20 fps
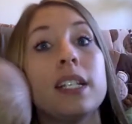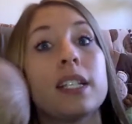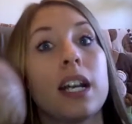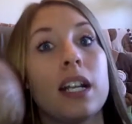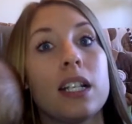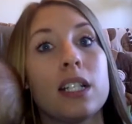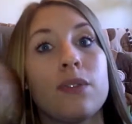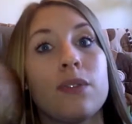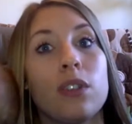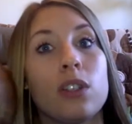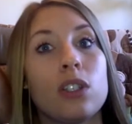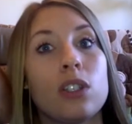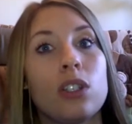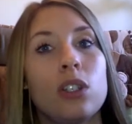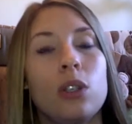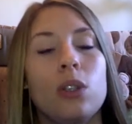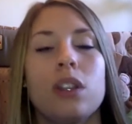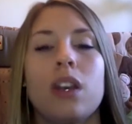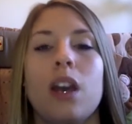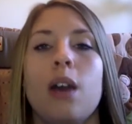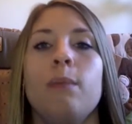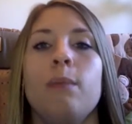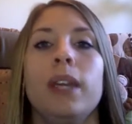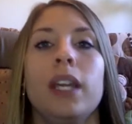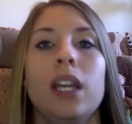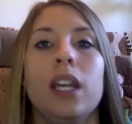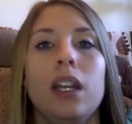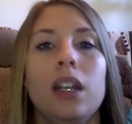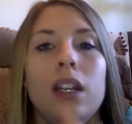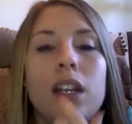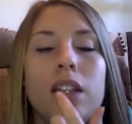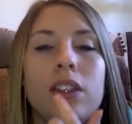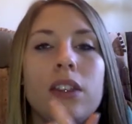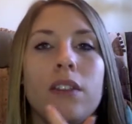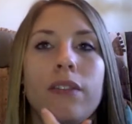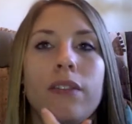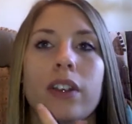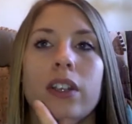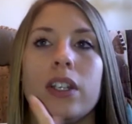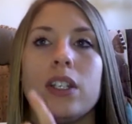he's got his first tooth coming in at
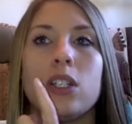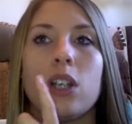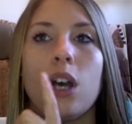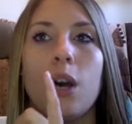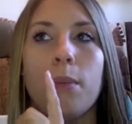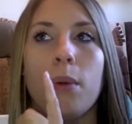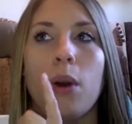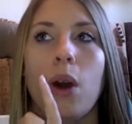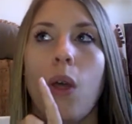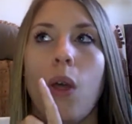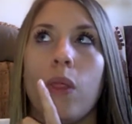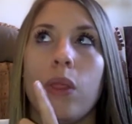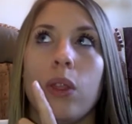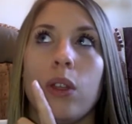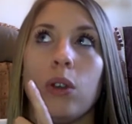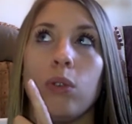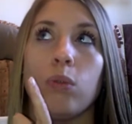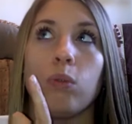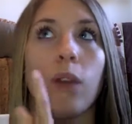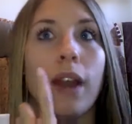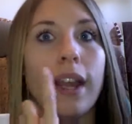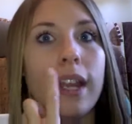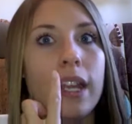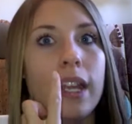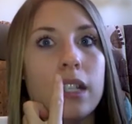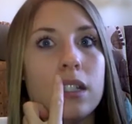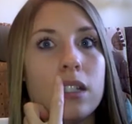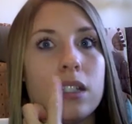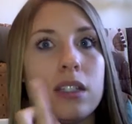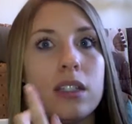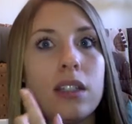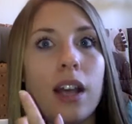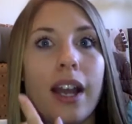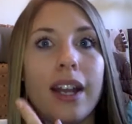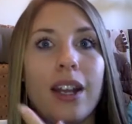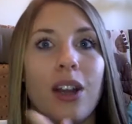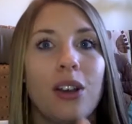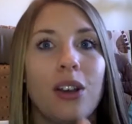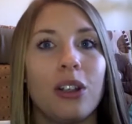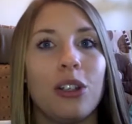the very top on the right-hand
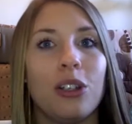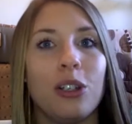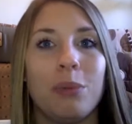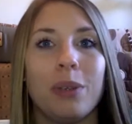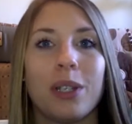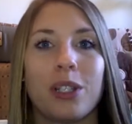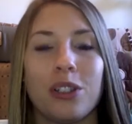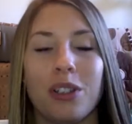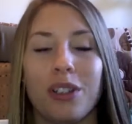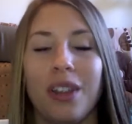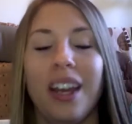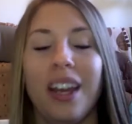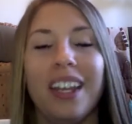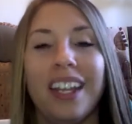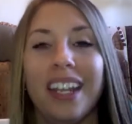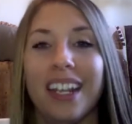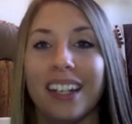side. I'll include a picture of that